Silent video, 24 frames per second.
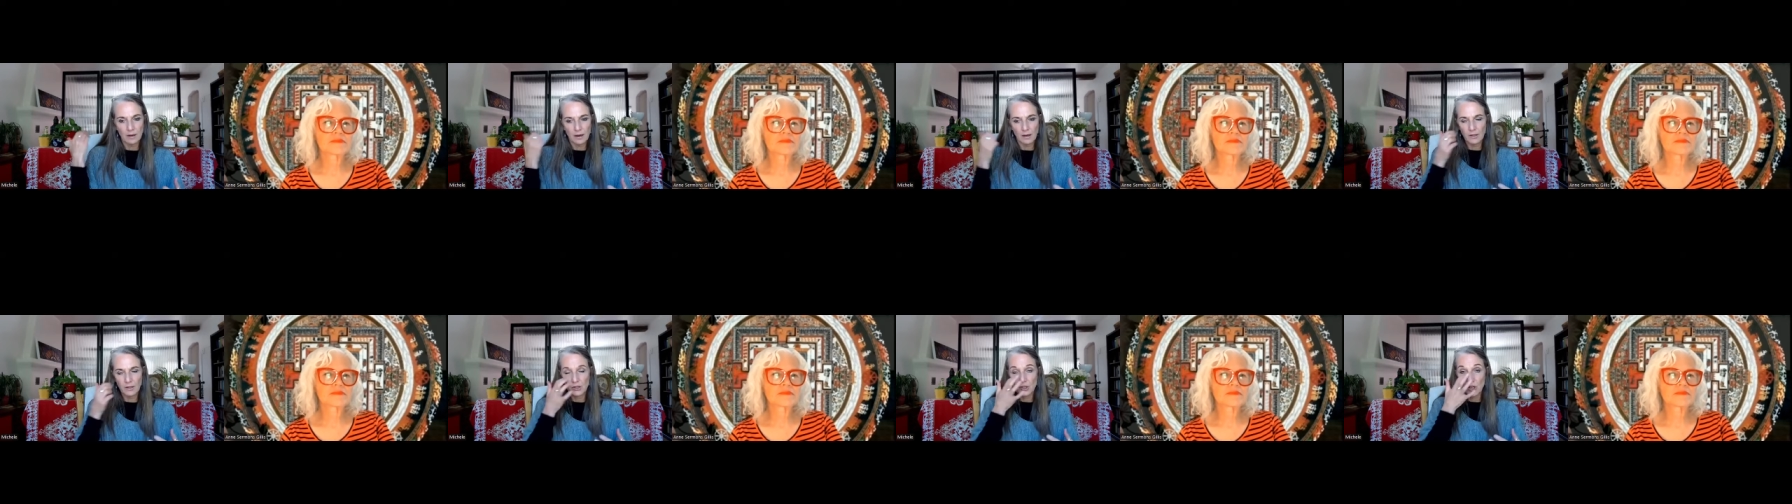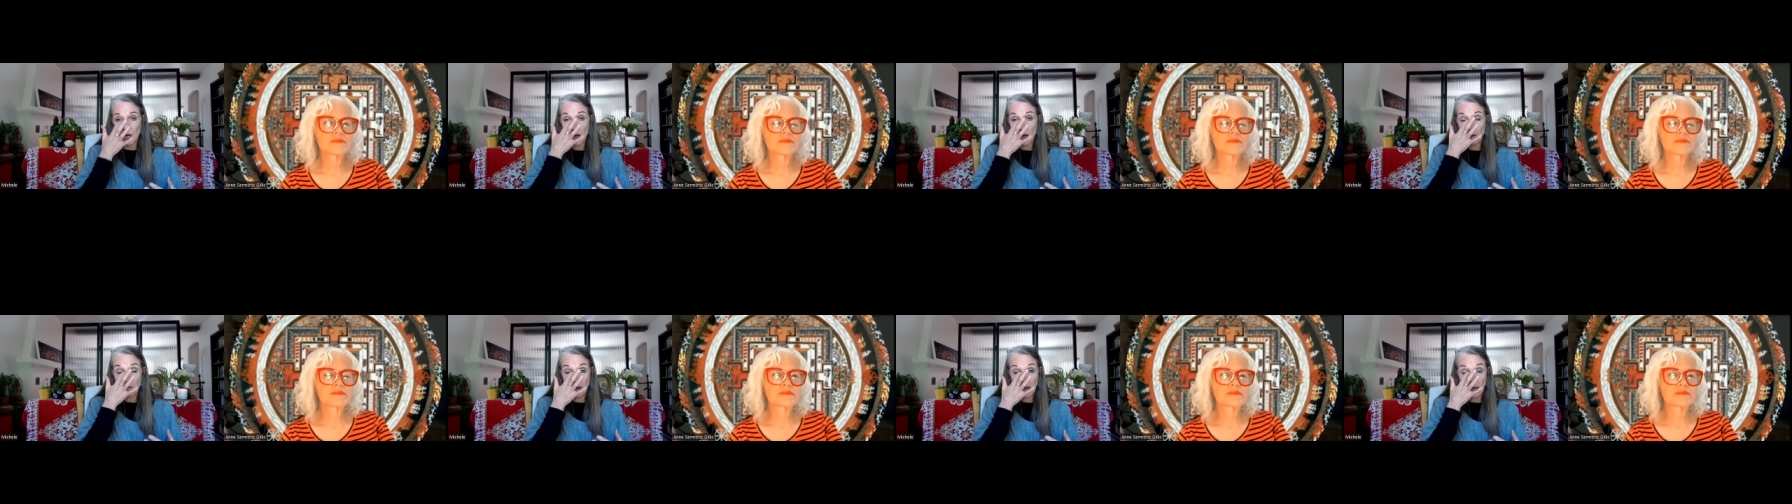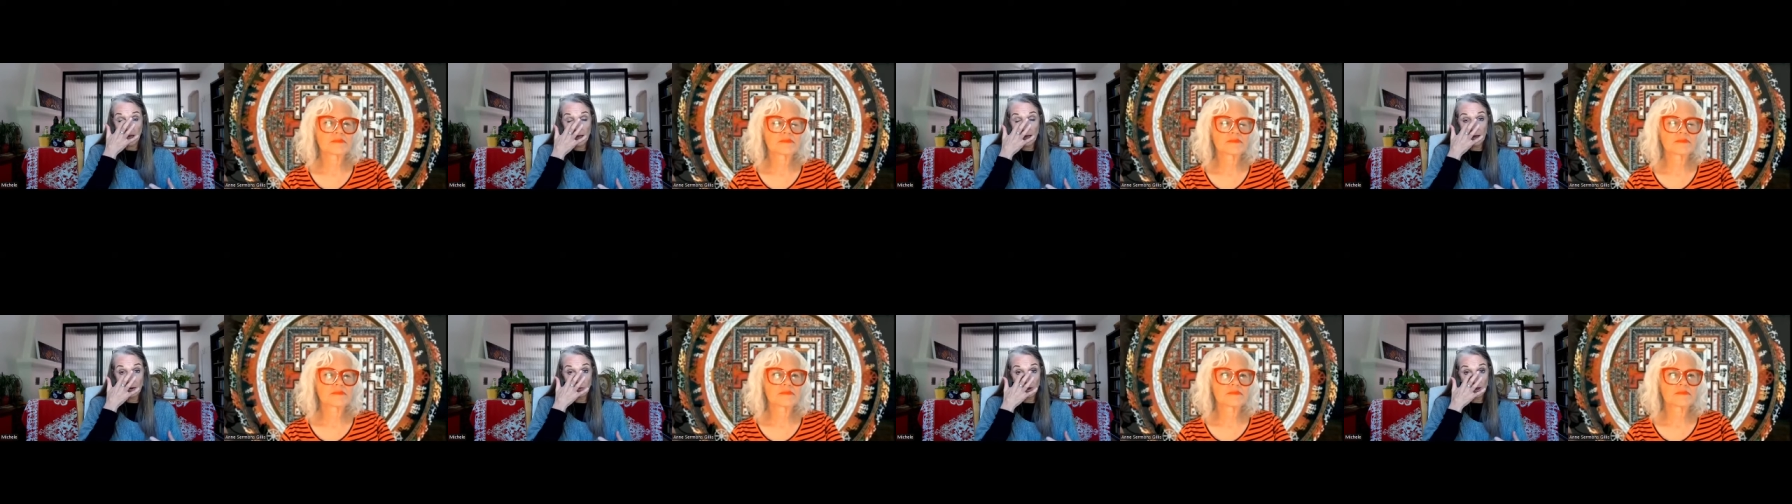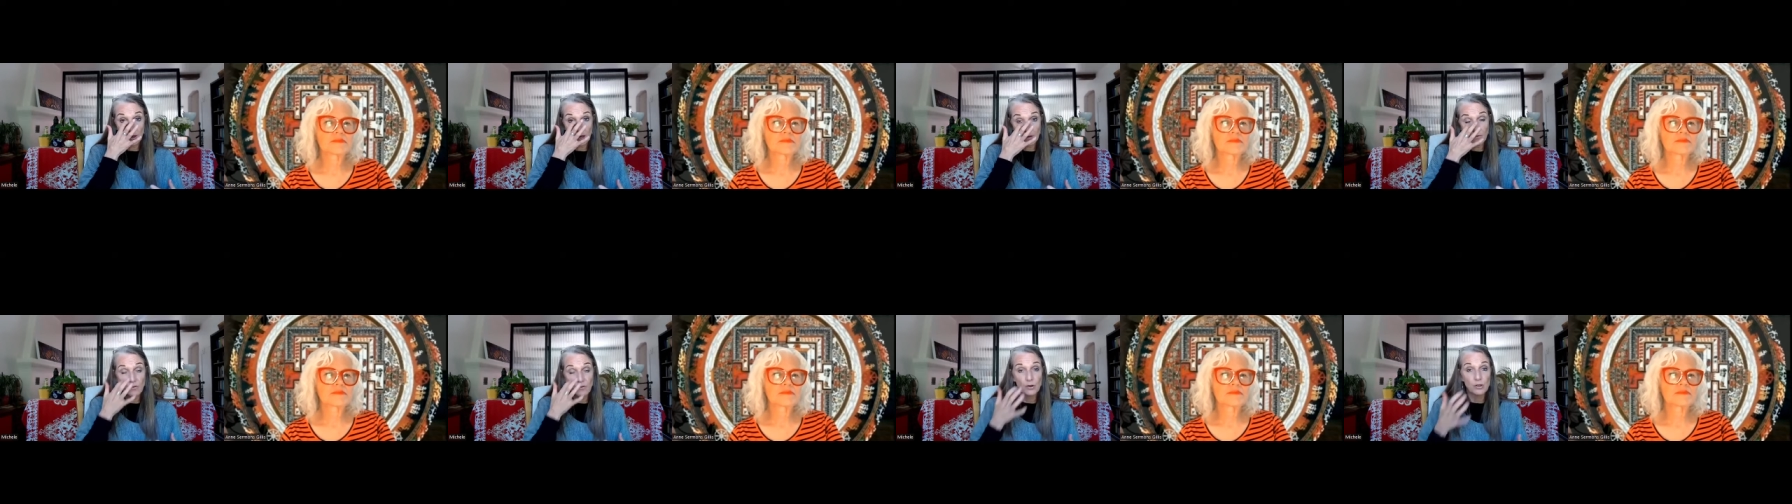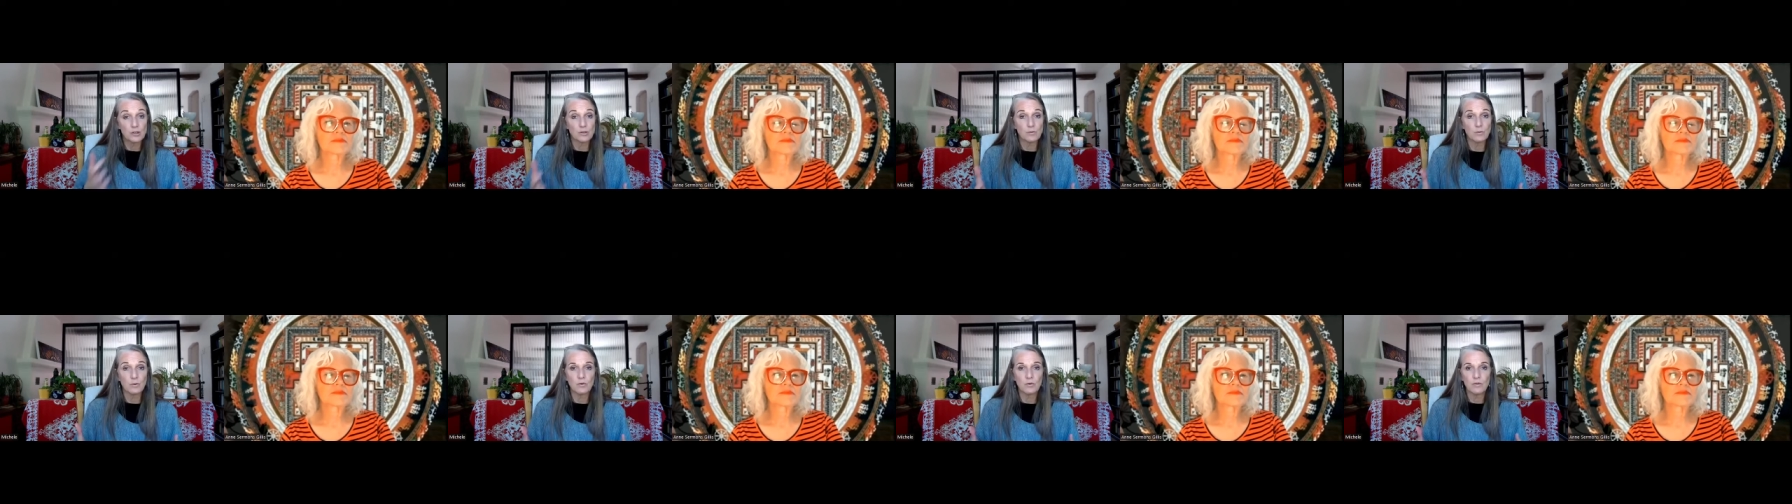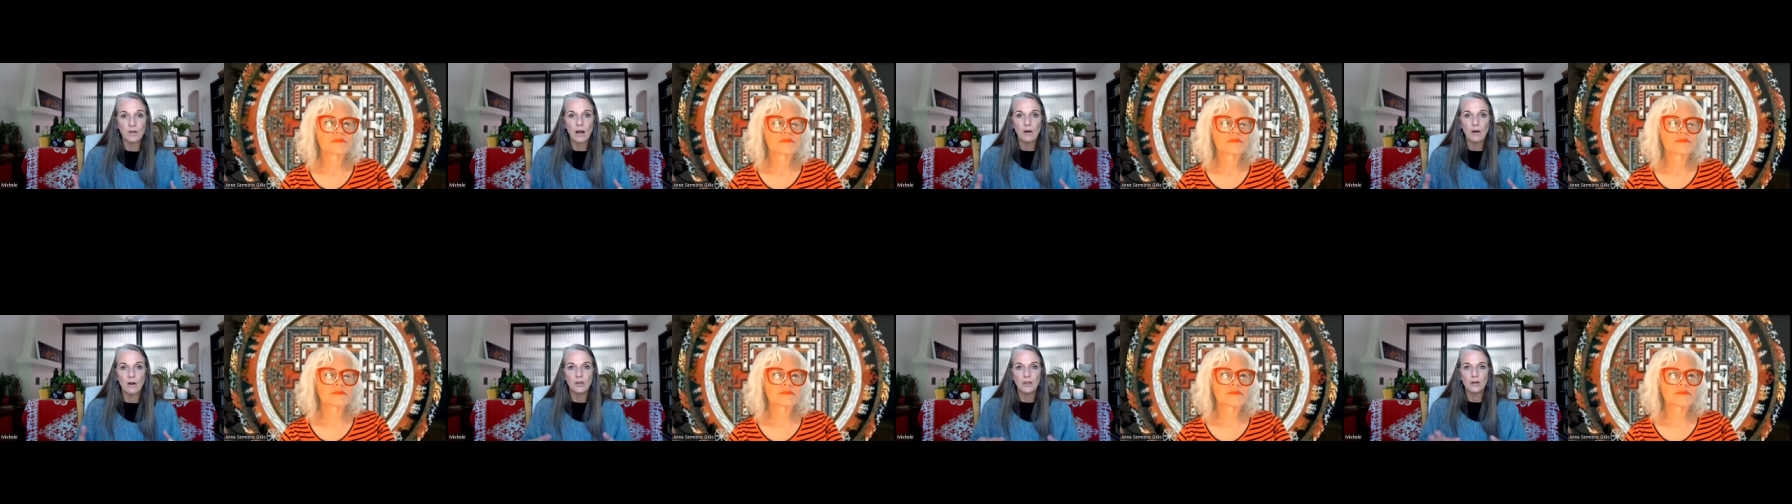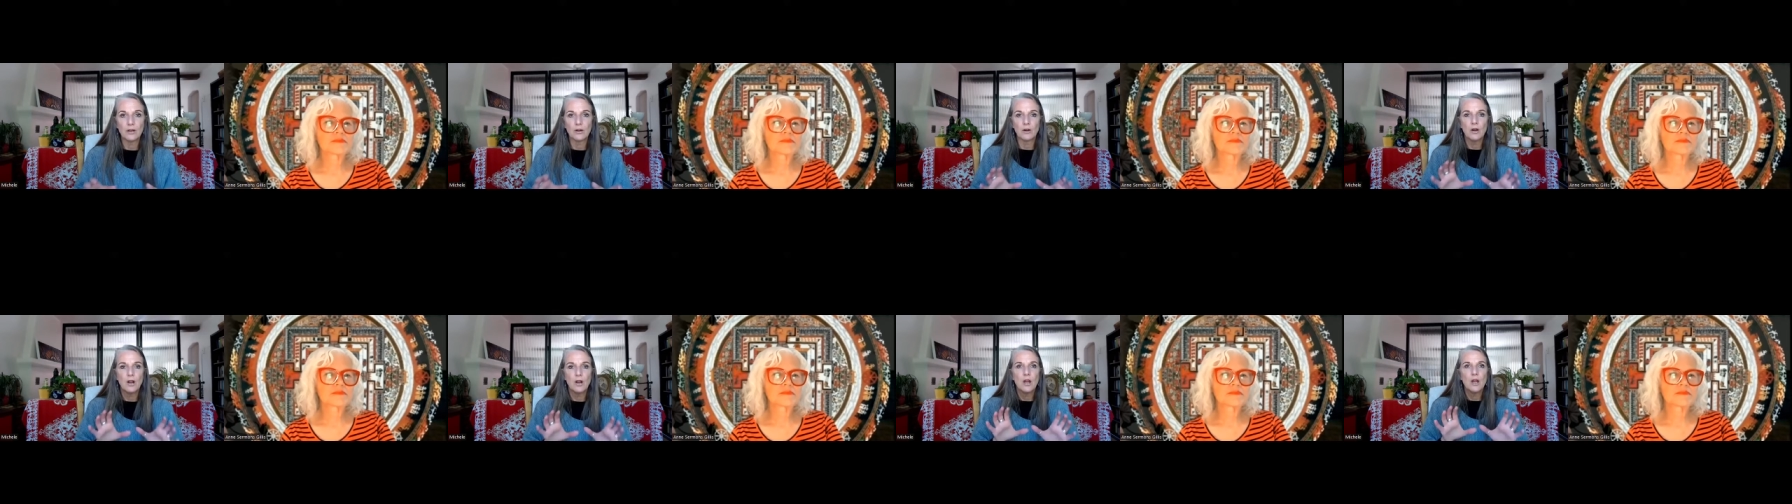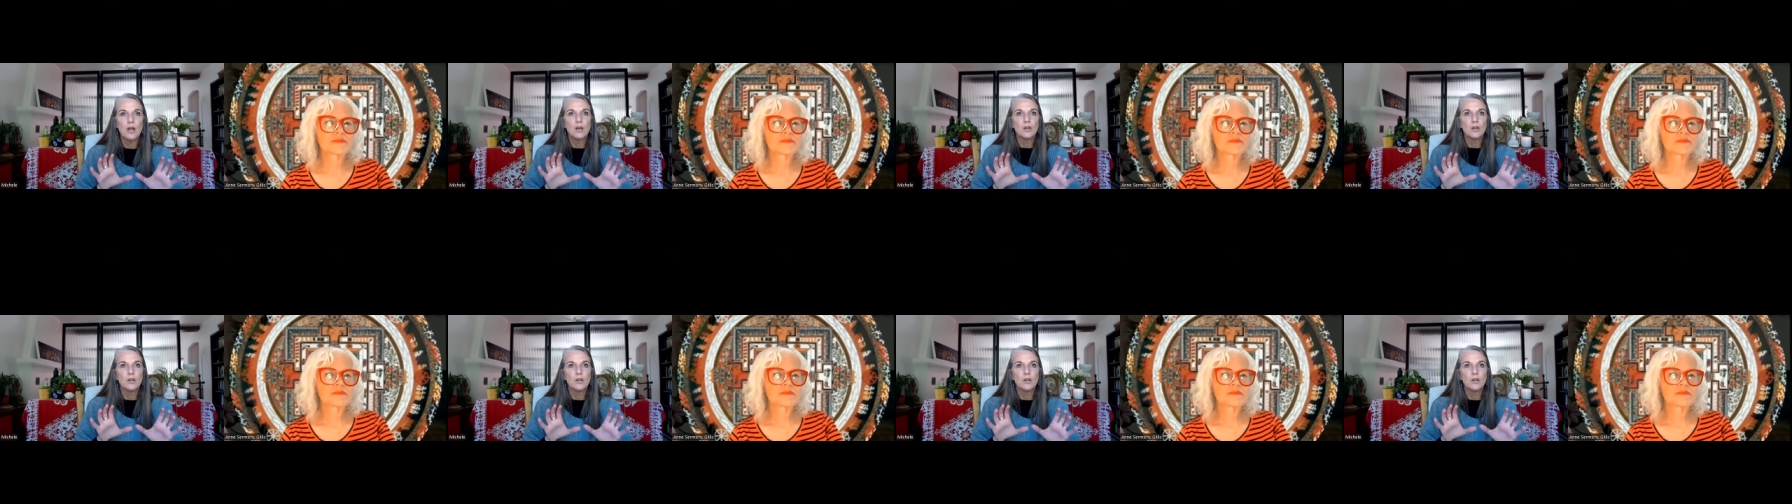a job I had when I first moved out here